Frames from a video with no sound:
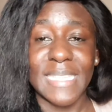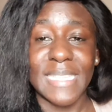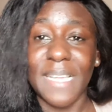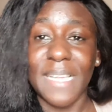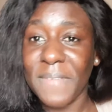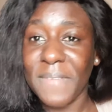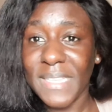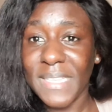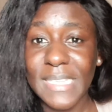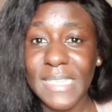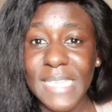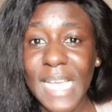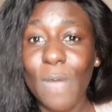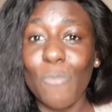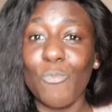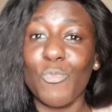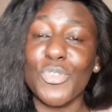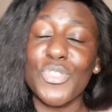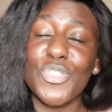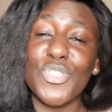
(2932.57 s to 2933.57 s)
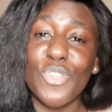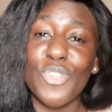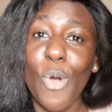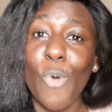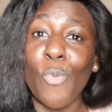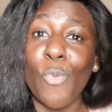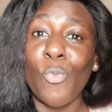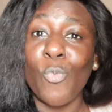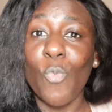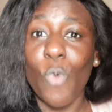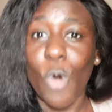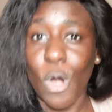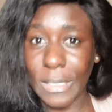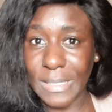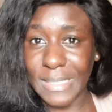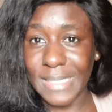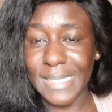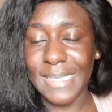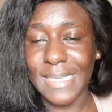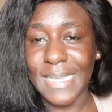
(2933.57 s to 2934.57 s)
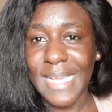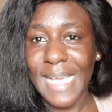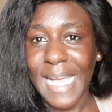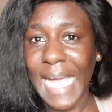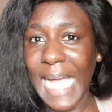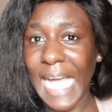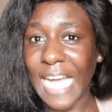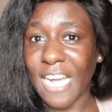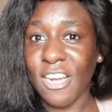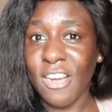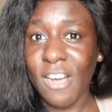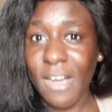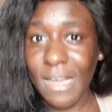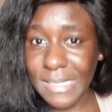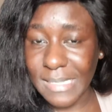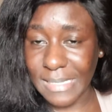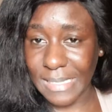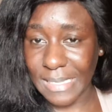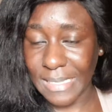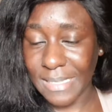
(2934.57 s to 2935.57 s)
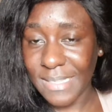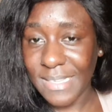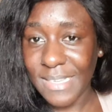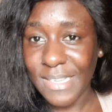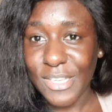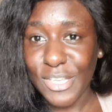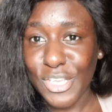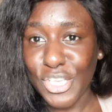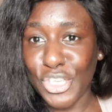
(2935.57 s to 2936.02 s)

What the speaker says: that Venita would not want her cousin,